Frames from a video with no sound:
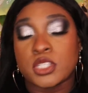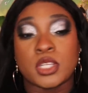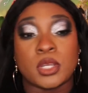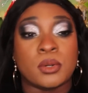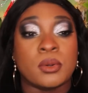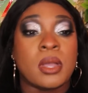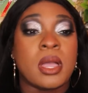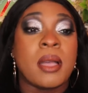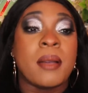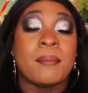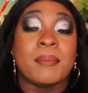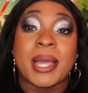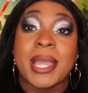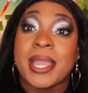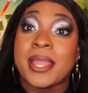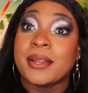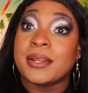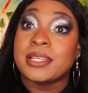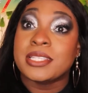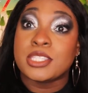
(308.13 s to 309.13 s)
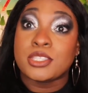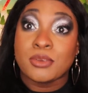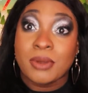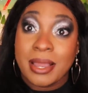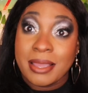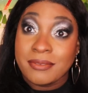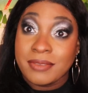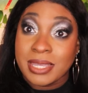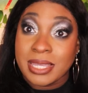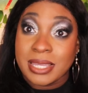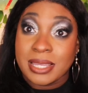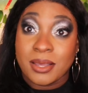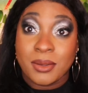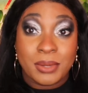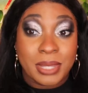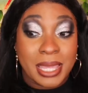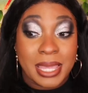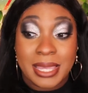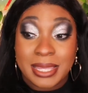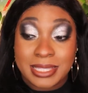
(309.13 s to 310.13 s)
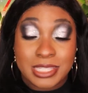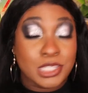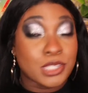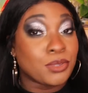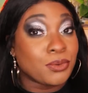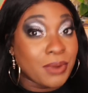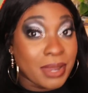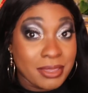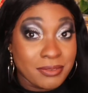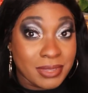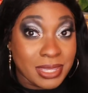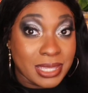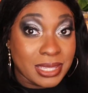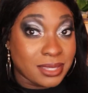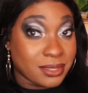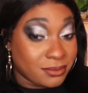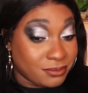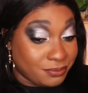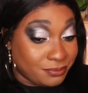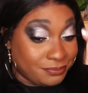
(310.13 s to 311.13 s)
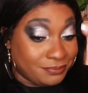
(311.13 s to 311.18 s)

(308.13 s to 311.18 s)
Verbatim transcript: So my hair is thriving, okay? It's thriving.